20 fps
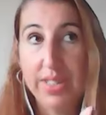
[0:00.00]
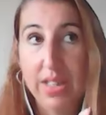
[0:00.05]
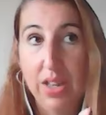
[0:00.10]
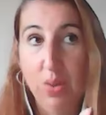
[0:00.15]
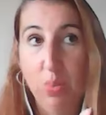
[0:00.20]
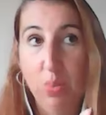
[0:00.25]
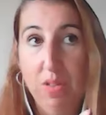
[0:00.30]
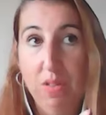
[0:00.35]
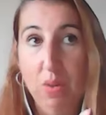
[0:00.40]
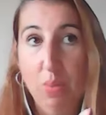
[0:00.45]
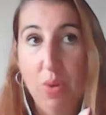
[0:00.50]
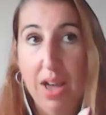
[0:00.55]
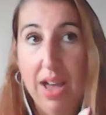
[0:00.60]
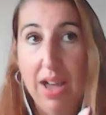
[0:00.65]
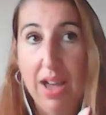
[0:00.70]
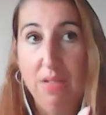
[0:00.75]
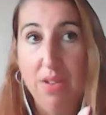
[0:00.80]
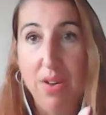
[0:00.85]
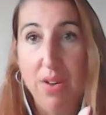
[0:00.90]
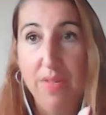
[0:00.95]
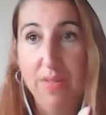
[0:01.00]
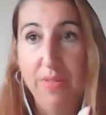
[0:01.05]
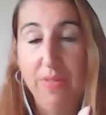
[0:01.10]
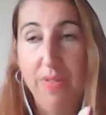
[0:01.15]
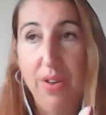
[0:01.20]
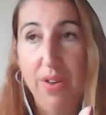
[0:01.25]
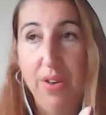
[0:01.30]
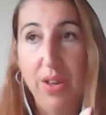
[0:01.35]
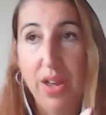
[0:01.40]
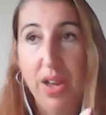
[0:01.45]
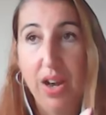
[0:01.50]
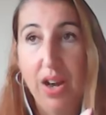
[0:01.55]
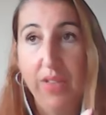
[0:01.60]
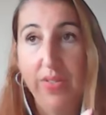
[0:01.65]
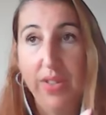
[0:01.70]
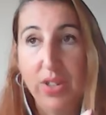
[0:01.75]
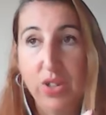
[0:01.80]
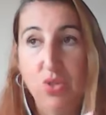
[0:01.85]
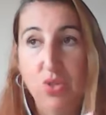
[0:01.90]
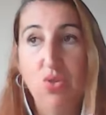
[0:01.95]
that we're aware of are
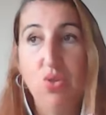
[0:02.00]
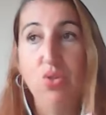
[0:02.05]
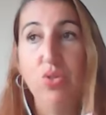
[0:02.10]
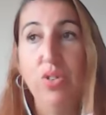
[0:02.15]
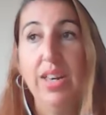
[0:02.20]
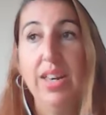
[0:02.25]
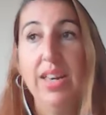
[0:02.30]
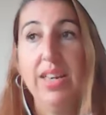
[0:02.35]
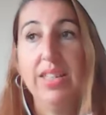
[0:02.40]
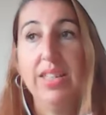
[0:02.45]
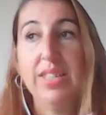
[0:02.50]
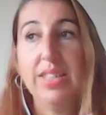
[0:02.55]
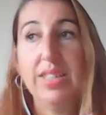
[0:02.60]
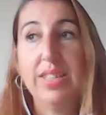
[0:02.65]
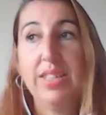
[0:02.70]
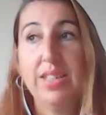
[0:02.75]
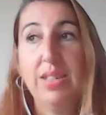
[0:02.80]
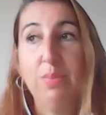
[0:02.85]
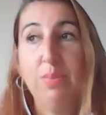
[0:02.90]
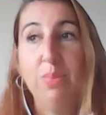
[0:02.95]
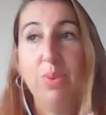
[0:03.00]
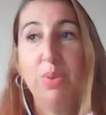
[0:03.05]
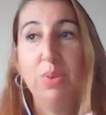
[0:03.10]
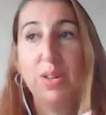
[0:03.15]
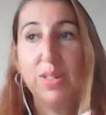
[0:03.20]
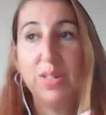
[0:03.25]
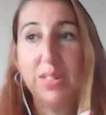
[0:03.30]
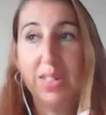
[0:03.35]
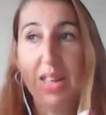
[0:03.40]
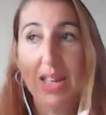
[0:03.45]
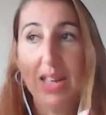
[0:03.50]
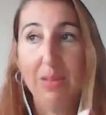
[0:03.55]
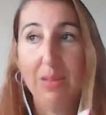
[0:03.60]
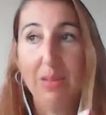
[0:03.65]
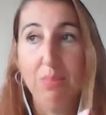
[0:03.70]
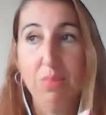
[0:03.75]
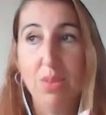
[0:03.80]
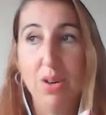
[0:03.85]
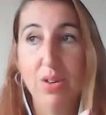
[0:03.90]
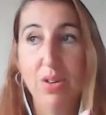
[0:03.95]
the strongest, because they're the
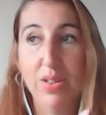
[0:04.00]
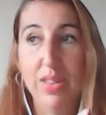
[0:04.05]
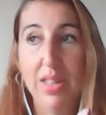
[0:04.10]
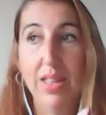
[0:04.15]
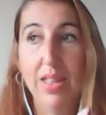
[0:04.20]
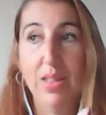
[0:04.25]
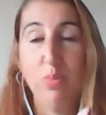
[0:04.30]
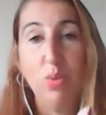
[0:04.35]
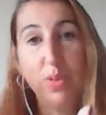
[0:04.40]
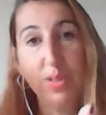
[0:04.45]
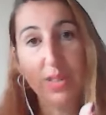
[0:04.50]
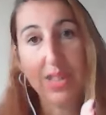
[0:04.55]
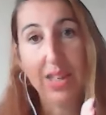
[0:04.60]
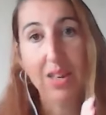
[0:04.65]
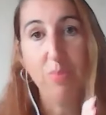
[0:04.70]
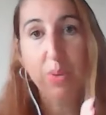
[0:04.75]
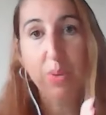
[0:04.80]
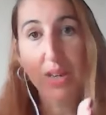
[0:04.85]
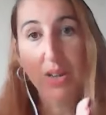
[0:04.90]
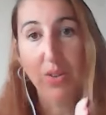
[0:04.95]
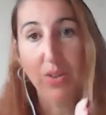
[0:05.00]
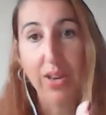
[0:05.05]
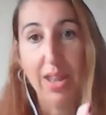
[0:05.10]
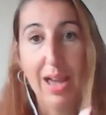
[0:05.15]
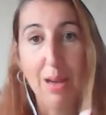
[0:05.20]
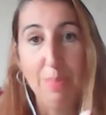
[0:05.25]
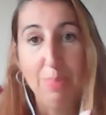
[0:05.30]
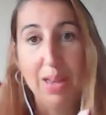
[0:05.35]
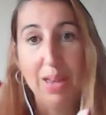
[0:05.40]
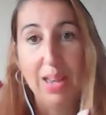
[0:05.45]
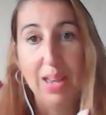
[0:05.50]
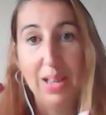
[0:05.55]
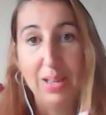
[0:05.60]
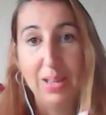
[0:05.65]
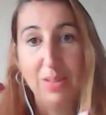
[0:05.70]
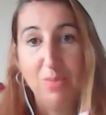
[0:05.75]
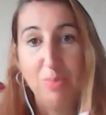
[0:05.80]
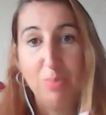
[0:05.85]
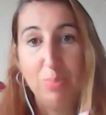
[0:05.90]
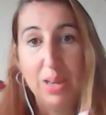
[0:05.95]
mo they're the ones that have been on habit and
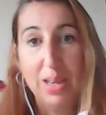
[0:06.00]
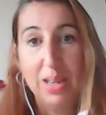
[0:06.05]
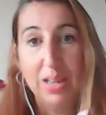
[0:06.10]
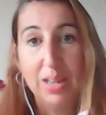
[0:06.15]
have been